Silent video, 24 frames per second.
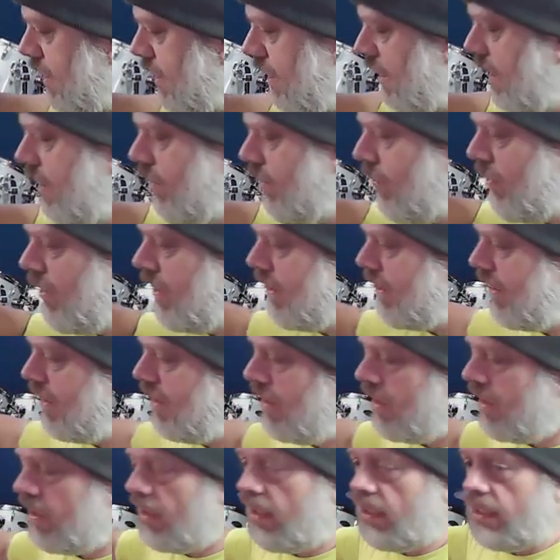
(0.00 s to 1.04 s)
anyway,
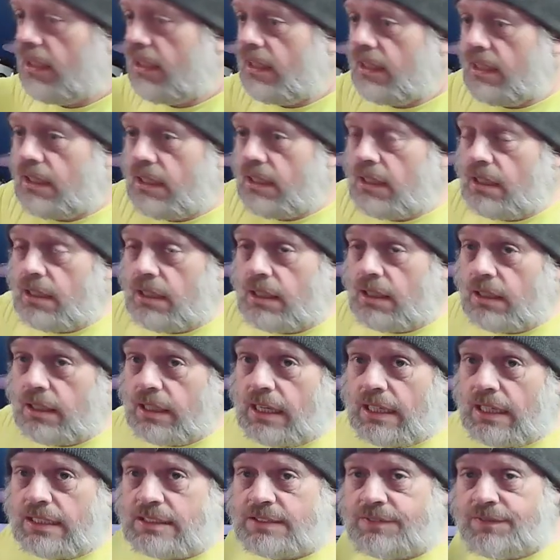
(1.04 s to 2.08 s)

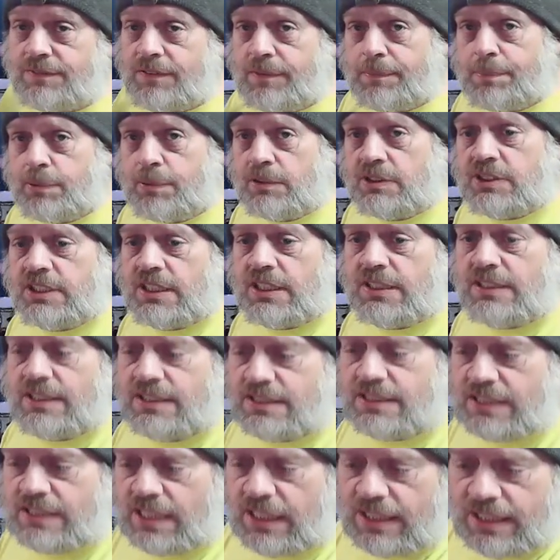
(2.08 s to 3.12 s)
guys, if you appreciate this
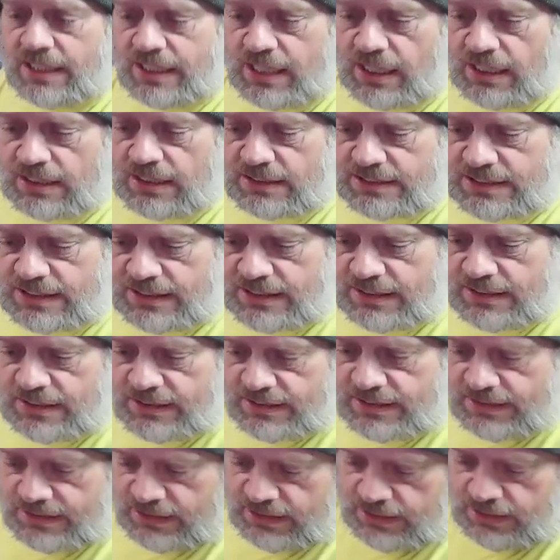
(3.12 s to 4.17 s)
kind of content
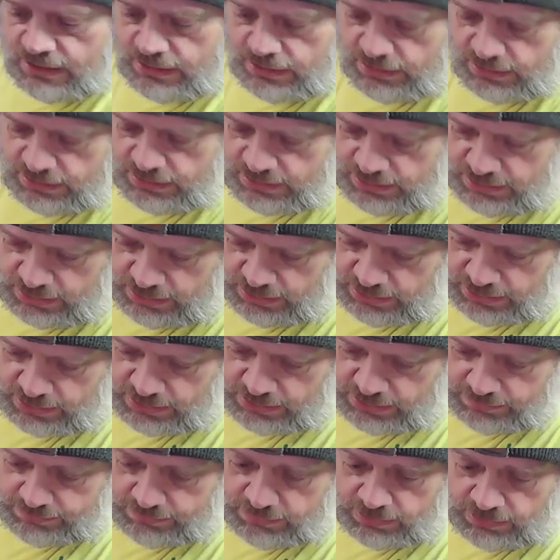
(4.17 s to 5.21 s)
and
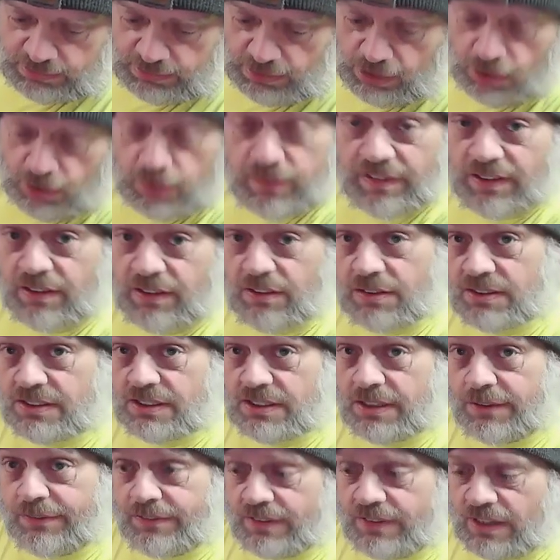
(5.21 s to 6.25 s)
and all the other
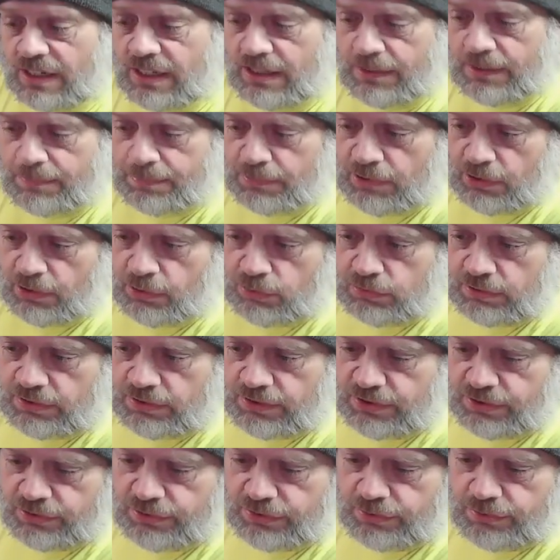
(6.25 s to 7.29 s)
stuff that I upload and
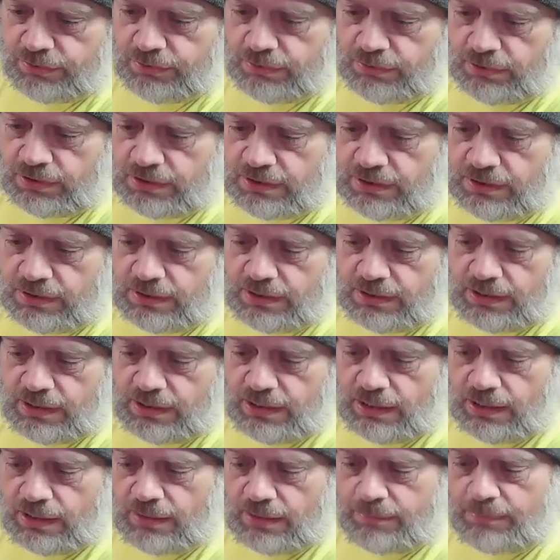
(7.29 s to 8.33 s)
do, uh,
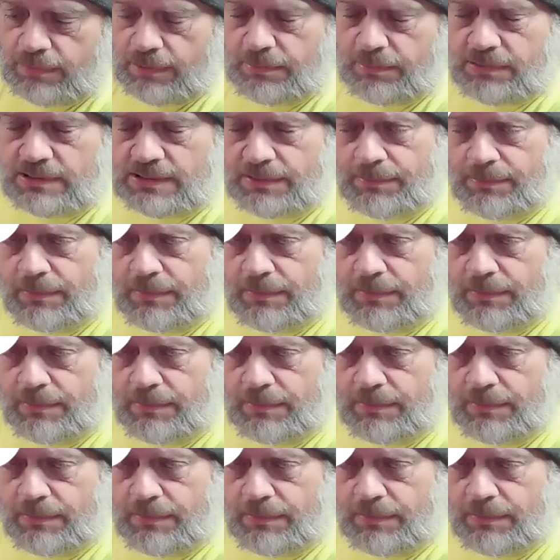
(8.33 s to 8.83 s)
maybe send